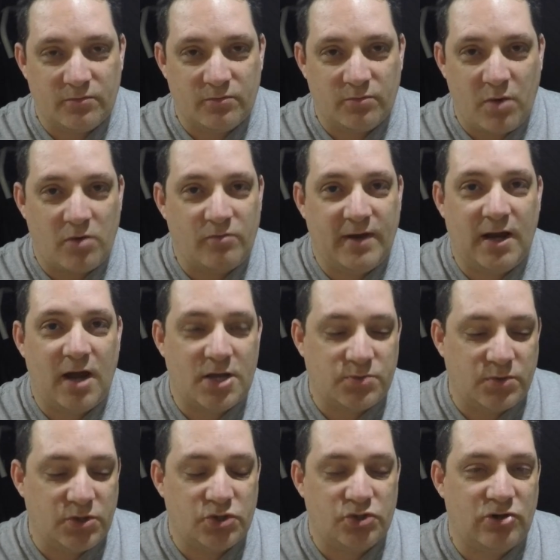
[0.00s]
won't realize
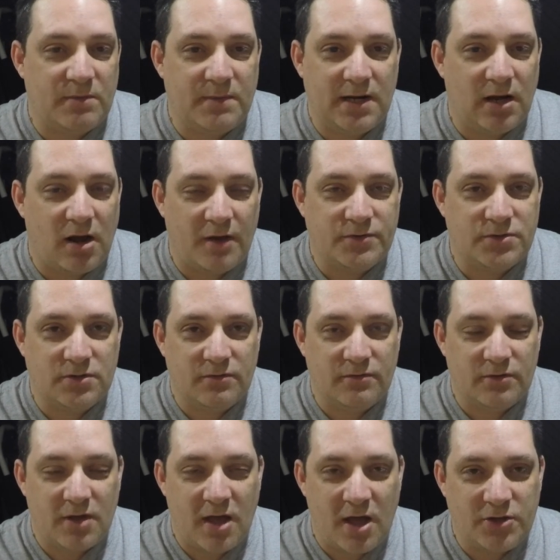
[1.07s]
when you're streaming it live to
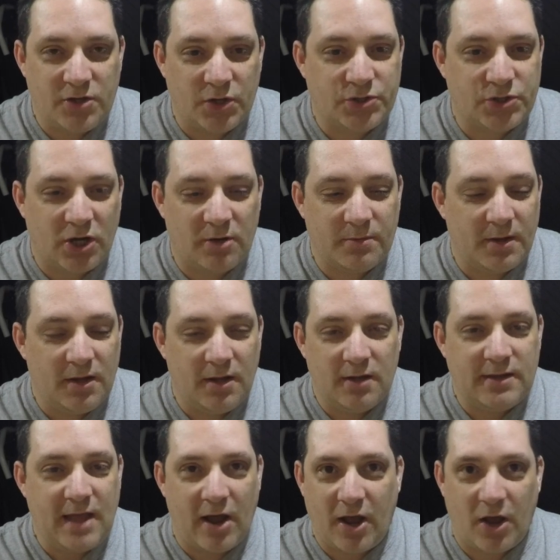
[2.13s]
YouTube,
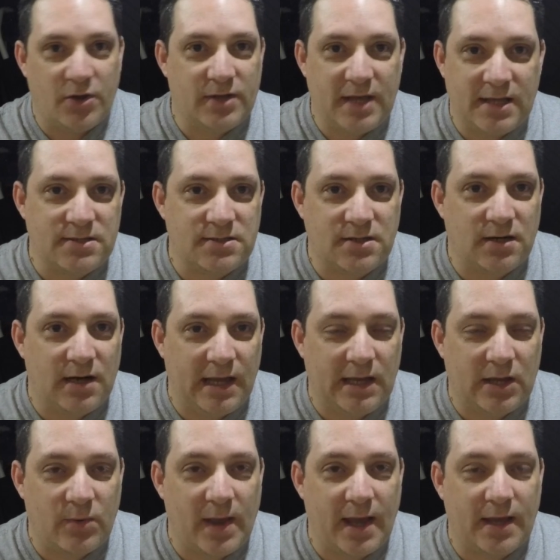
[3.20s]
that'll go instantly
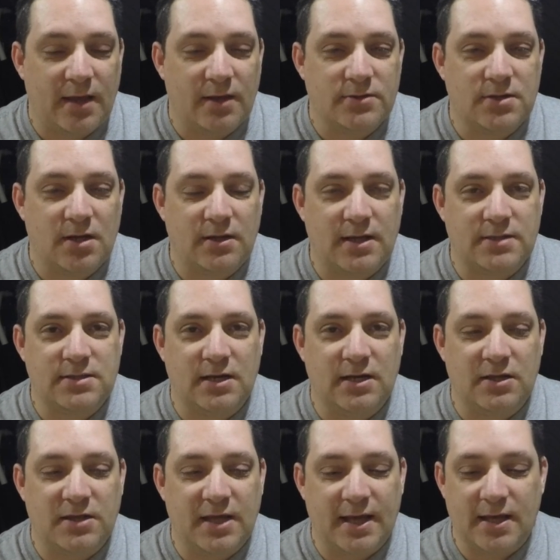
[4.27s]
quick. So that's the only
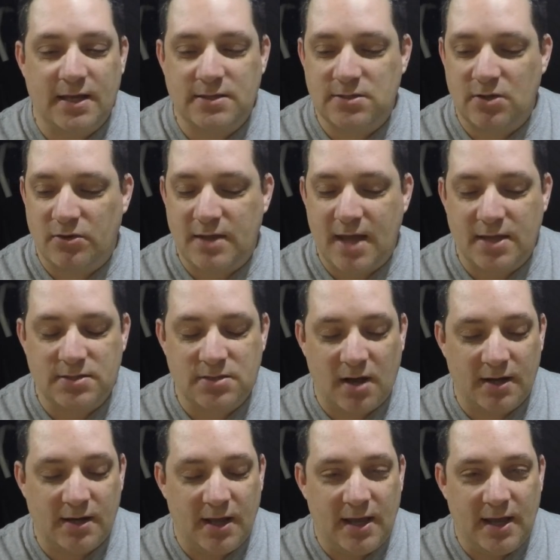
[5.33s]
thing is on that
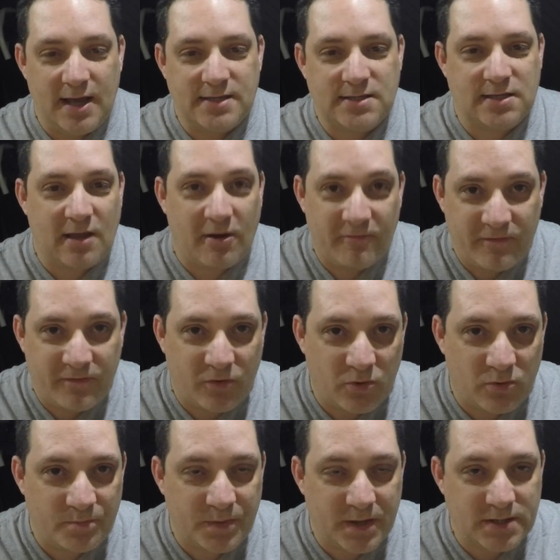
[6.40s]
side is a
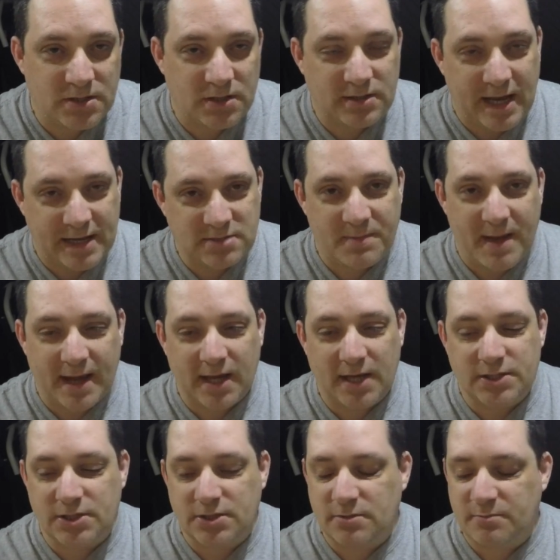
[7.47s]
downfall, is your data package.